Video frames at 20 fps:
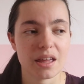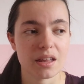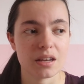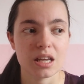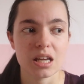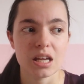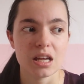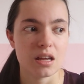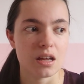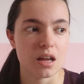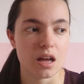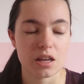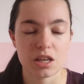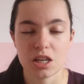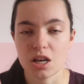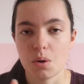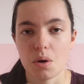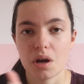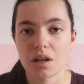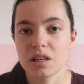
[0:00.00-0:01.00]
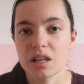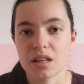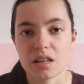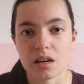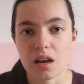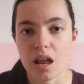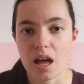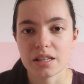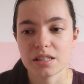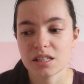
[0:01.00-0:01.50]
it, you know, another
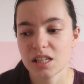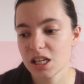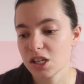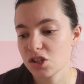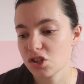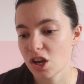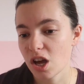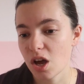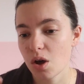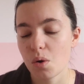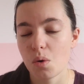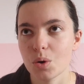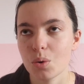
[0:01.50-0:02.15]
class teacher